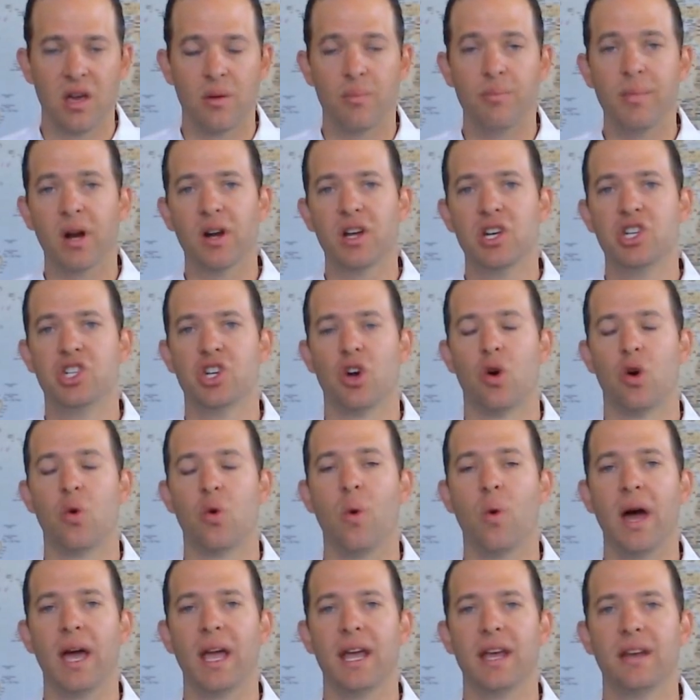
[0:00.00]
Mary Jo
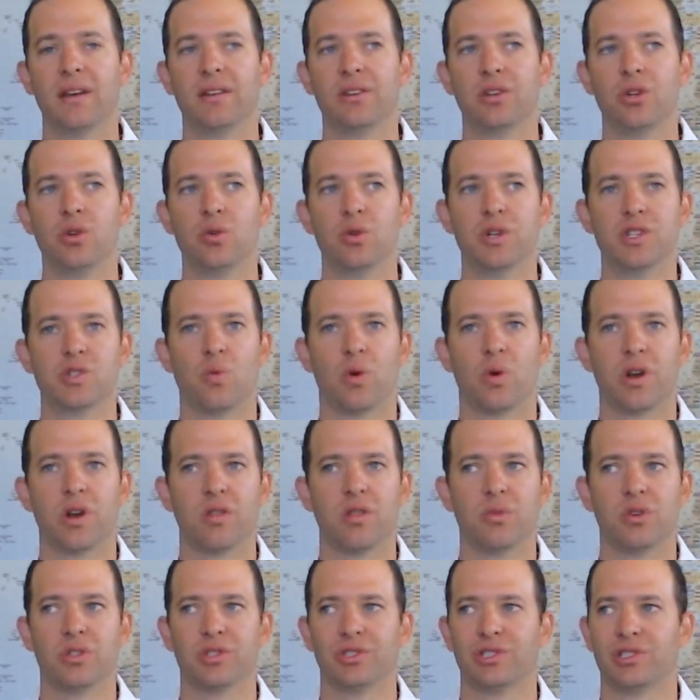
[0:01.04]
White, who is one of the
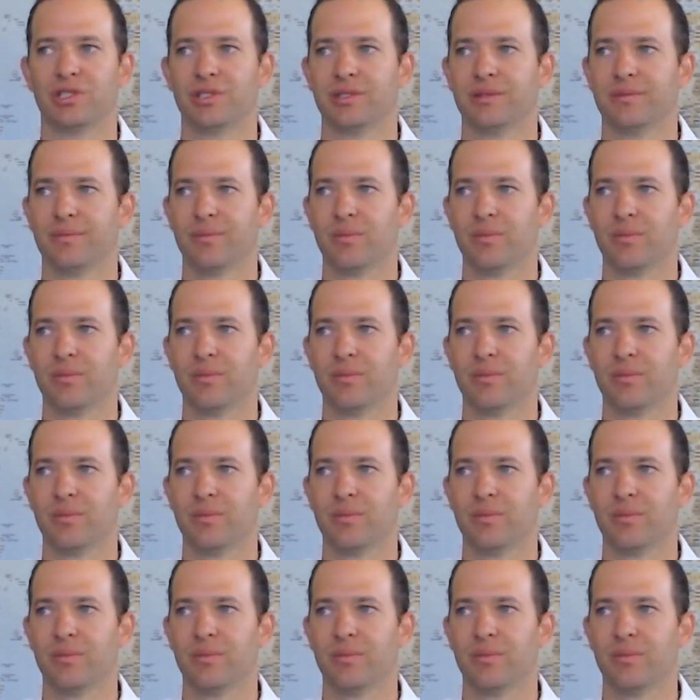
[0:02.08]
most